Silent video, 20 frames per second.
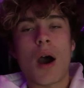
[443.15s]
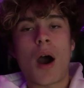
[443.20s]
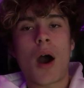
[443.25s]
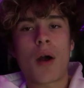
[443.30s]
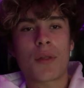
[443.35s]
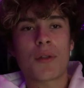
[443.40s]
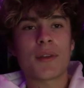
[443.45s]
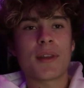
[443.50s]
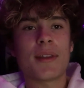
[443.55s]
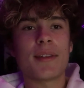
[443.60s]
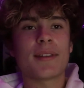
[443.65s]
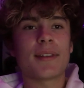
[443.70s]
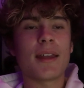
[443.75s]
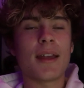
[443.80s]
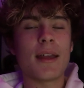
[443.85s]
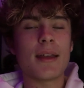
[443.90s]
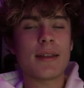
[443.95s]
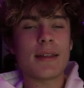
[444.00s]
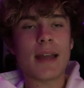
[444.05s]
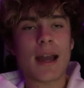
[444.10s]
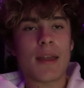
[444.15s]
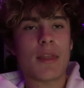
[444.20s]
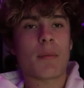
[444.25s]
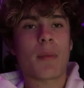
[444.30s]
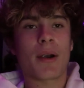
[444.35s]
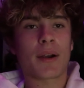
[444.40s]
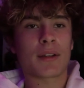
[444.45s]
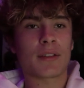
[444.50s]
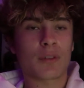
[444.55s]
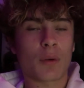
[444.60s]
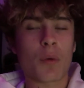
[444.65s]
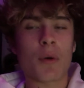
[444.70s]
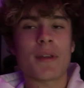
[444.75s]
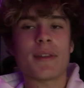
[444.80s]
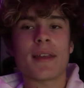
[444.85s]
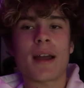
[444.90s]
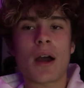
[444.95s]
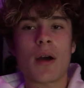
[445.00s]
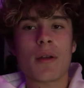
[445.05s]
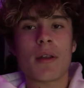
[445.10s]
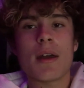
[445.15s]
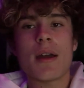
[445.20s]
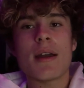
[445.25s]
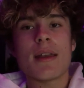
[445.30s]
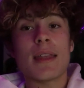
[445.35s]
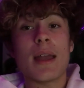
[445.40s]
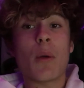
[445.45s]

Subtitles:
other than saying, yeah, the market's going down.